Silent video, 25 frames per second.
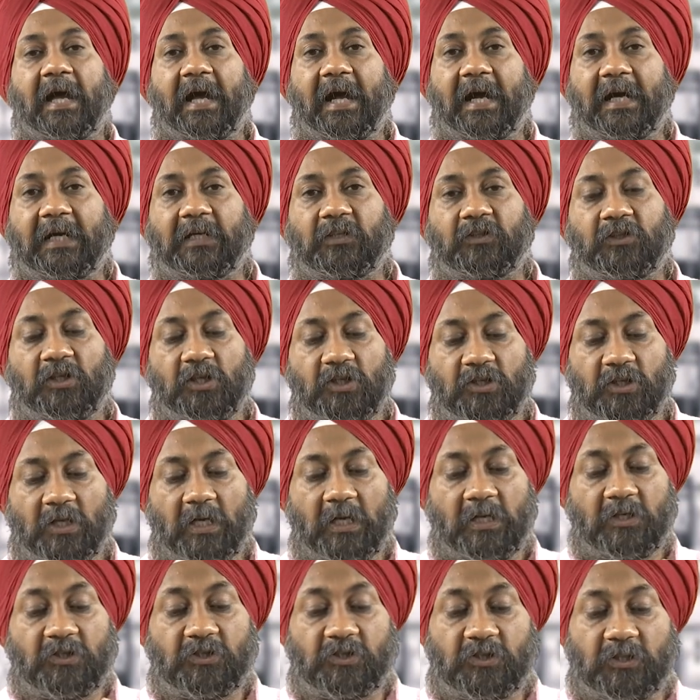at this
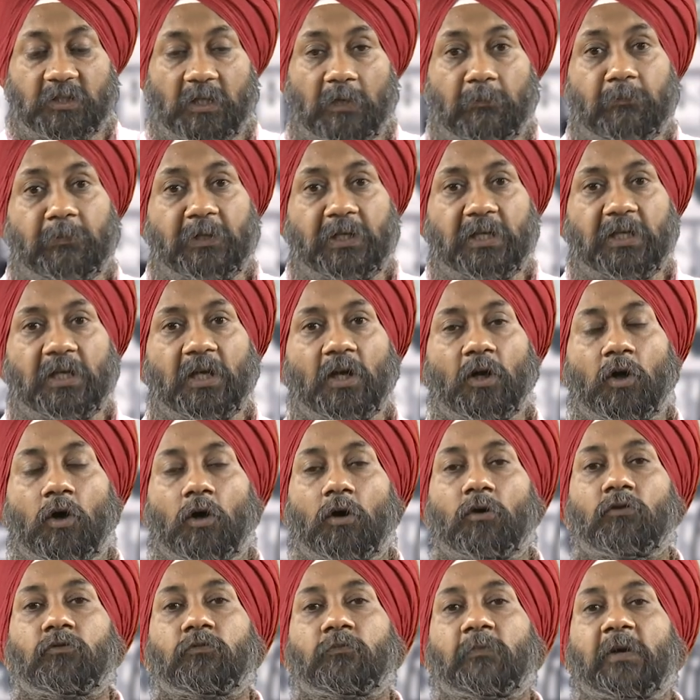summary
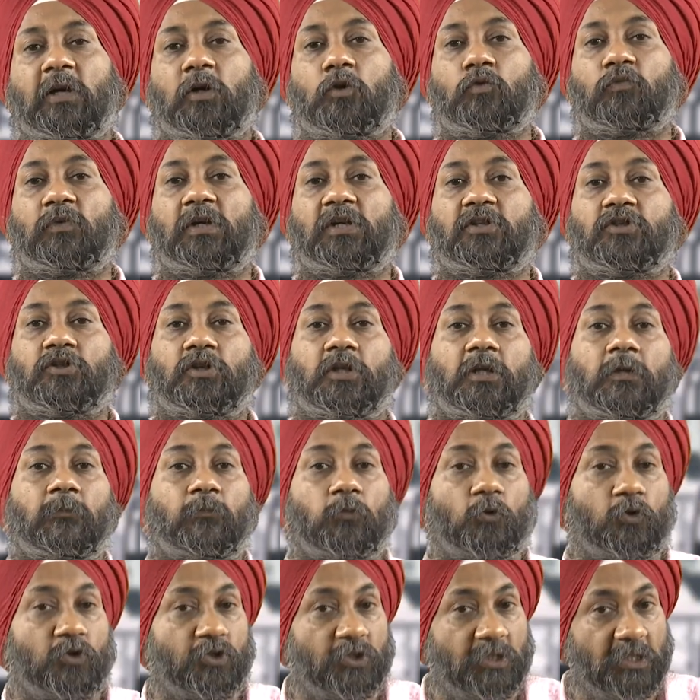of manufacturing
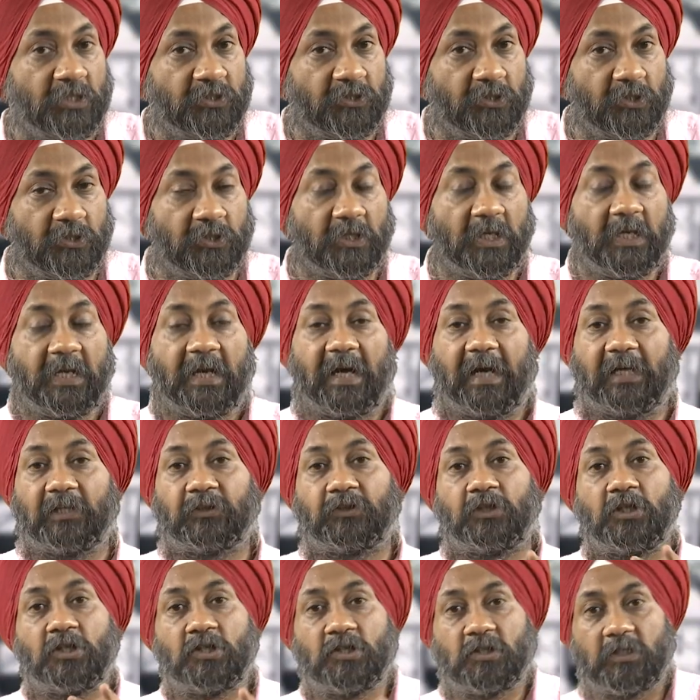processes and
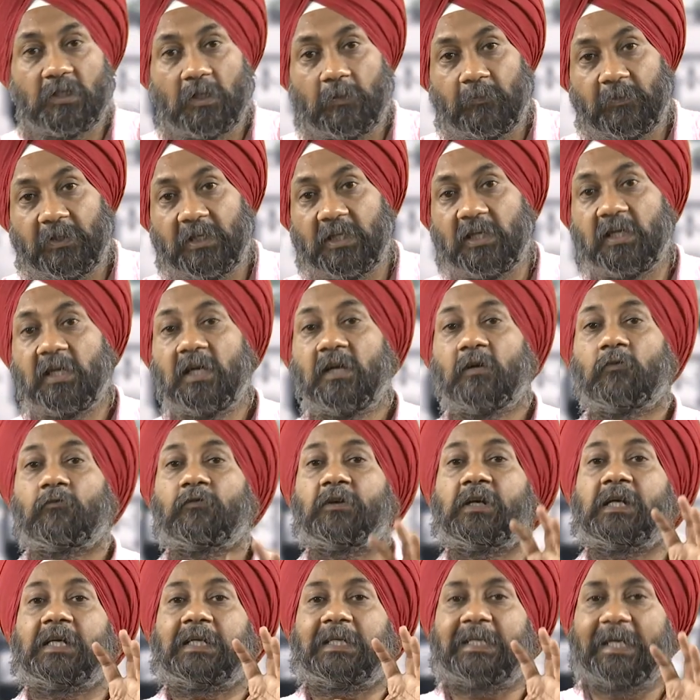this summary
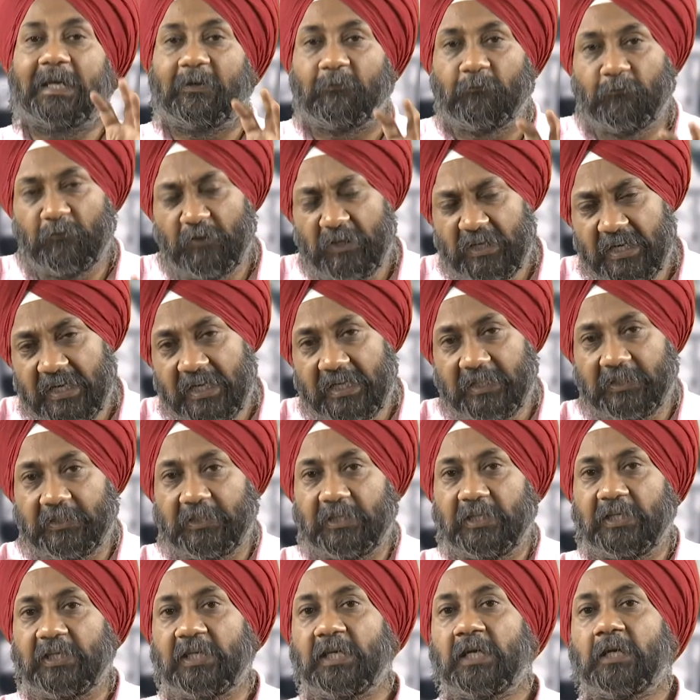will
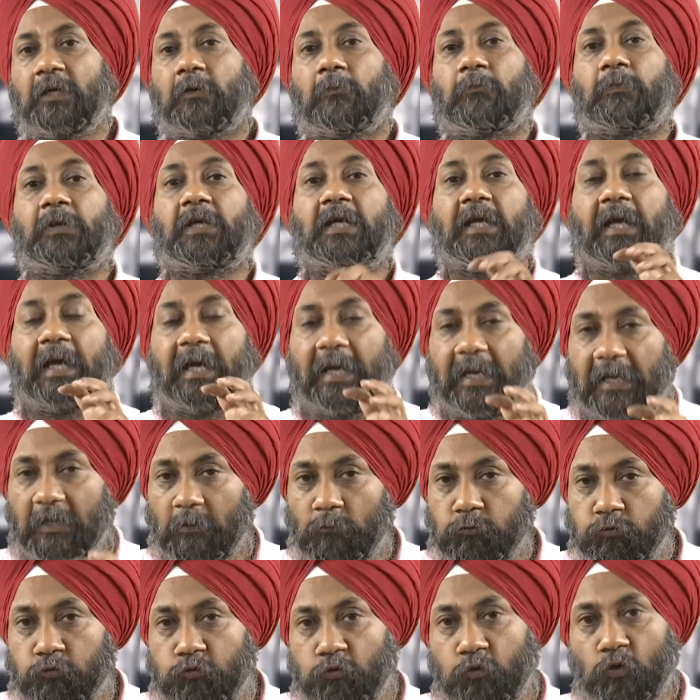definitely be
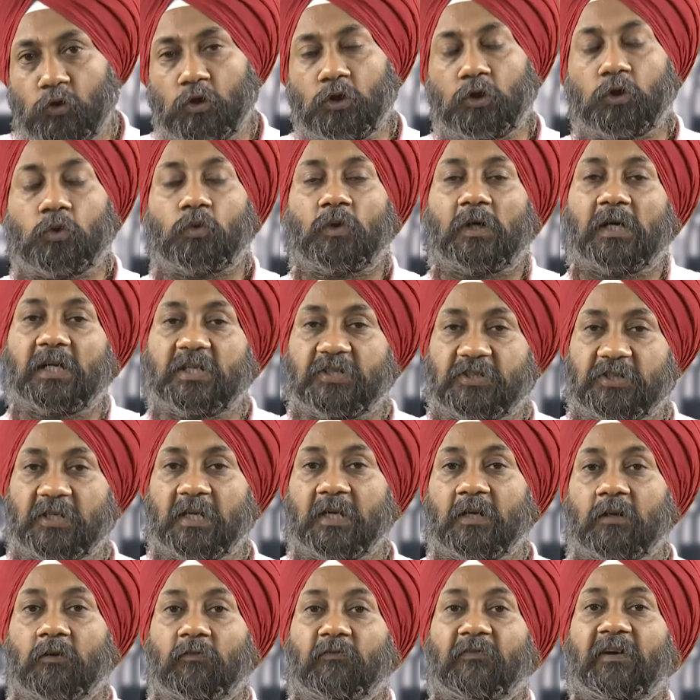helpful to us
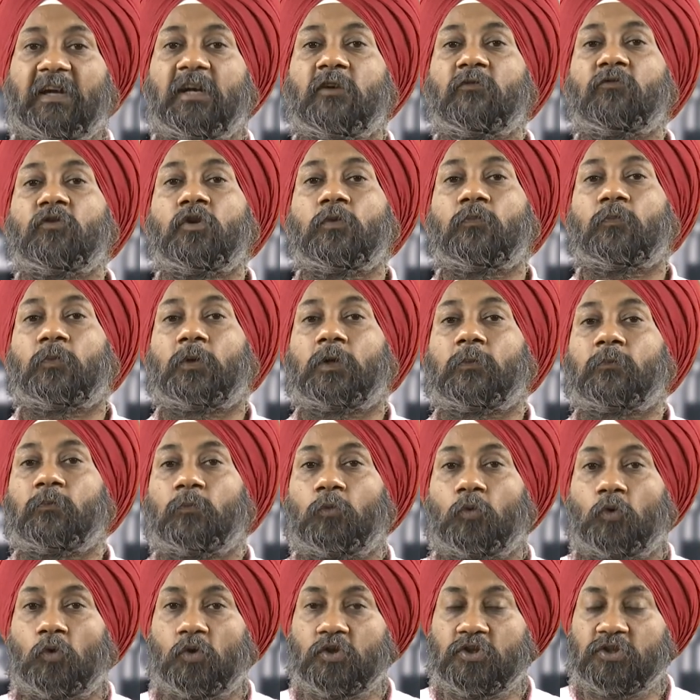when we
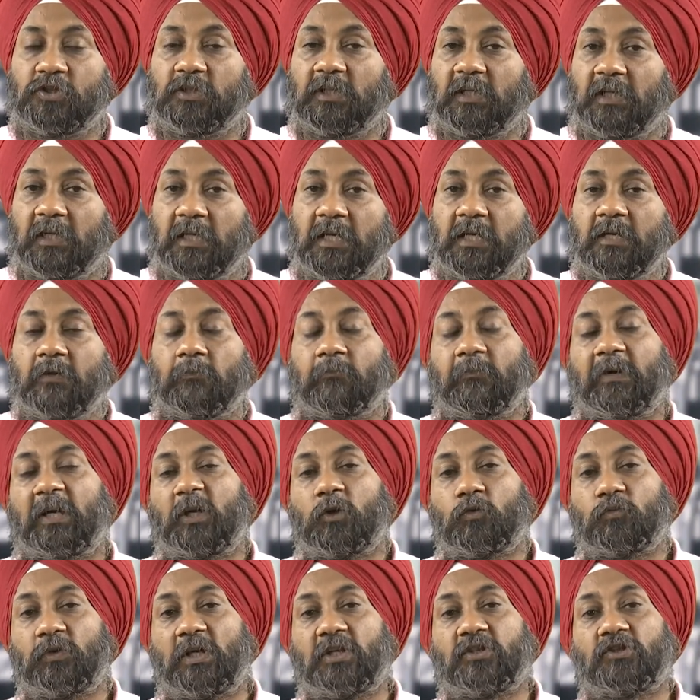propose the
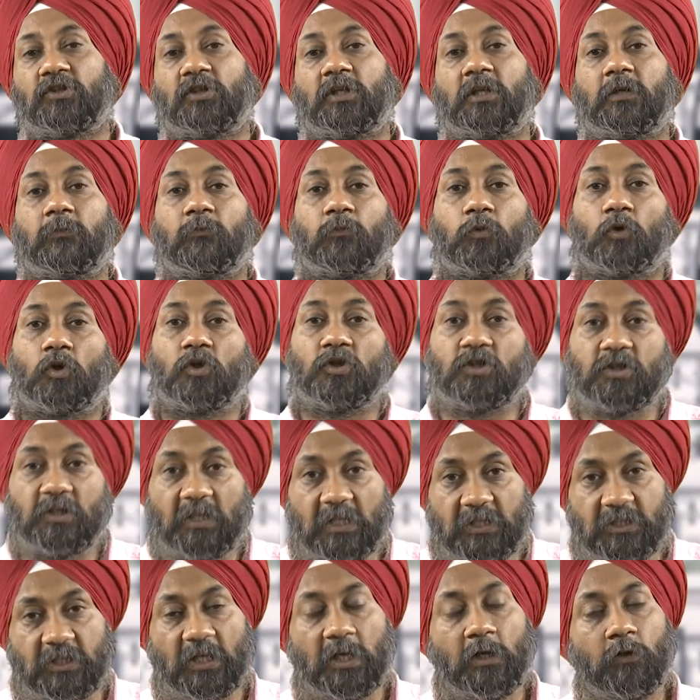manufacturing
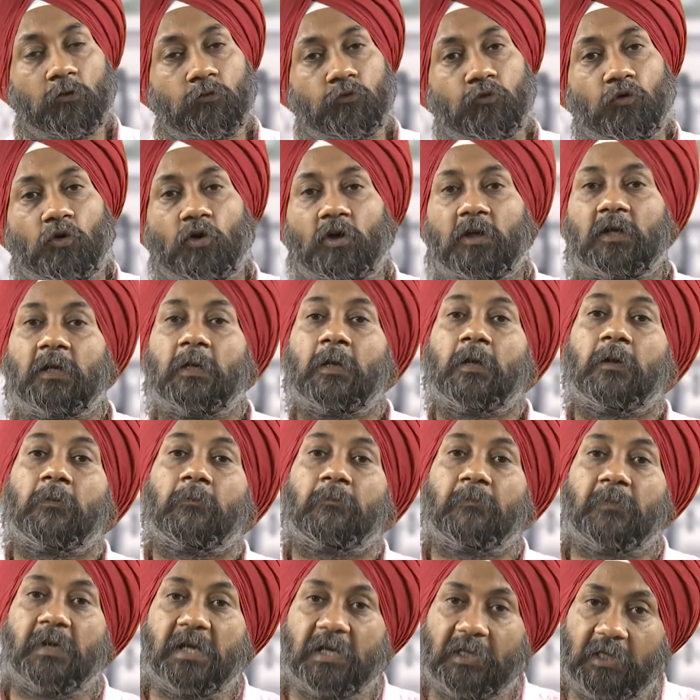process for
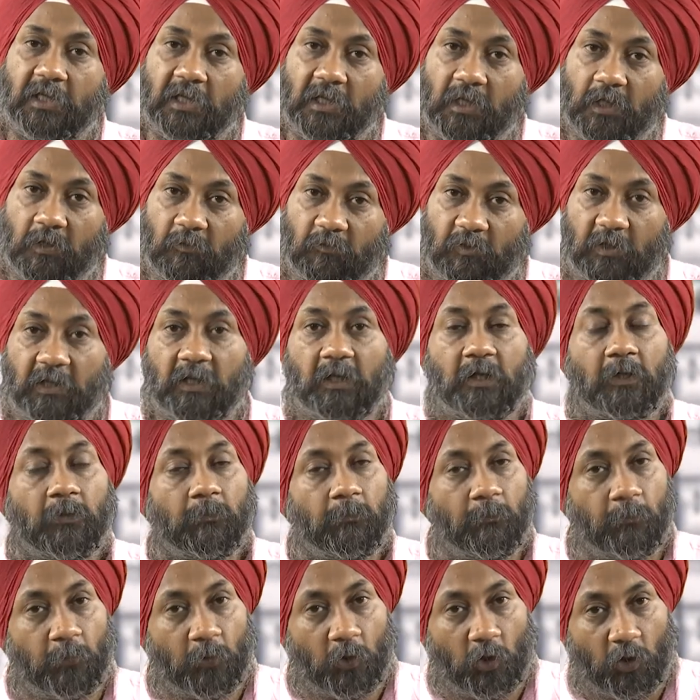making our
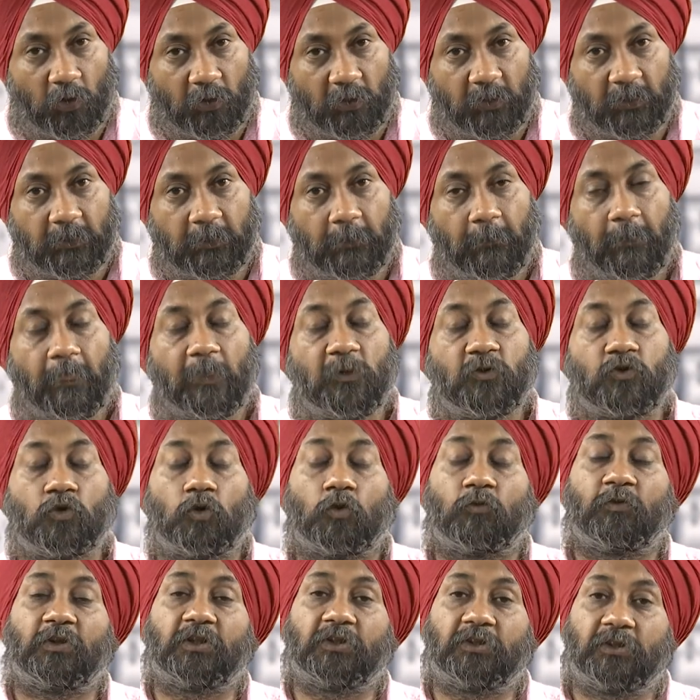product. So,
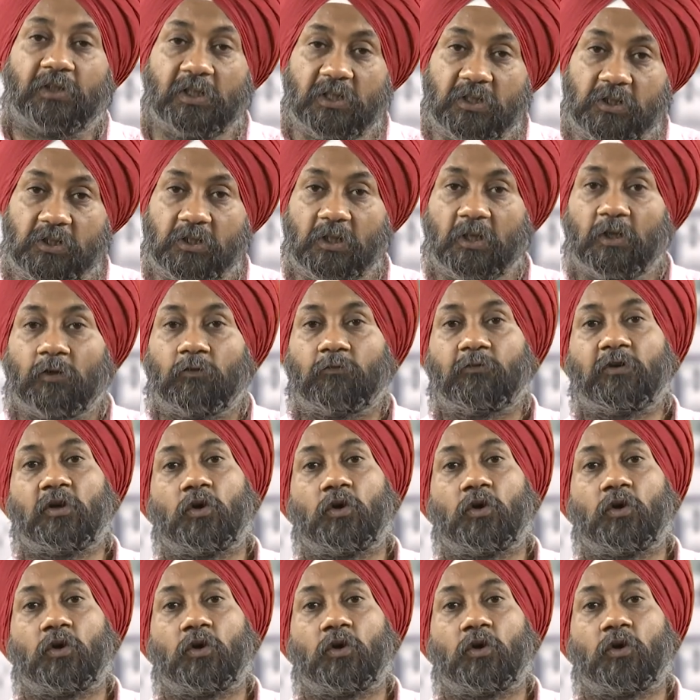with this we